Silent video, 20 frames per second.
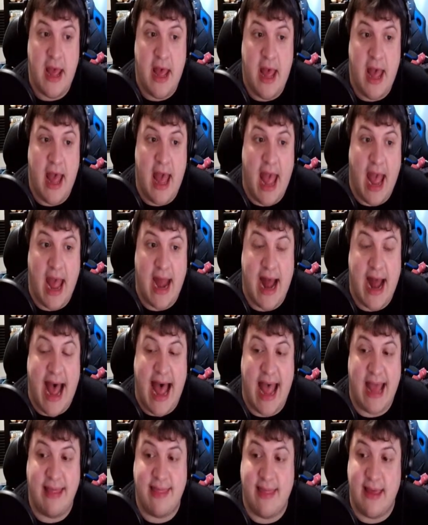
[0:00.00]
And
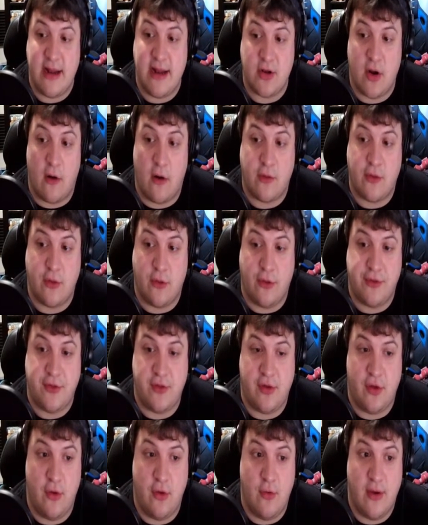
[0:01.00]
I think Dark Souls
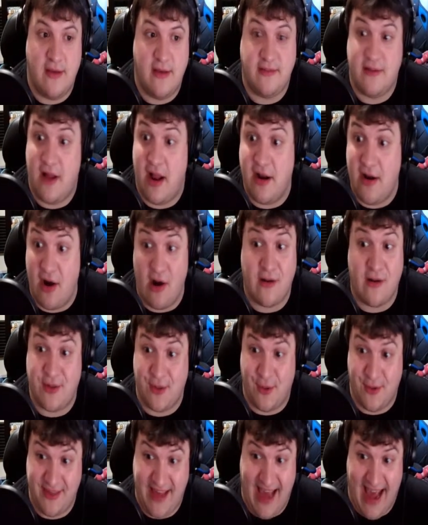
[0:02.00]
2 is not a Dark
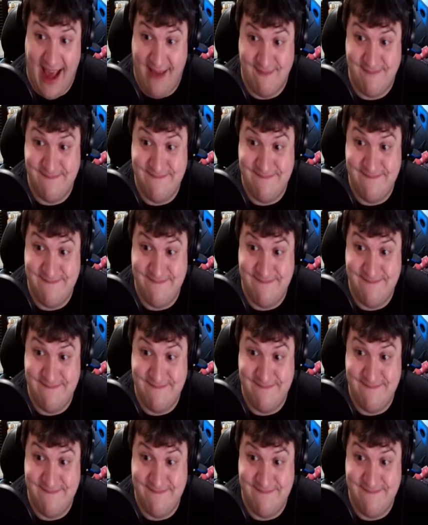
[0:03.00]
Souls game.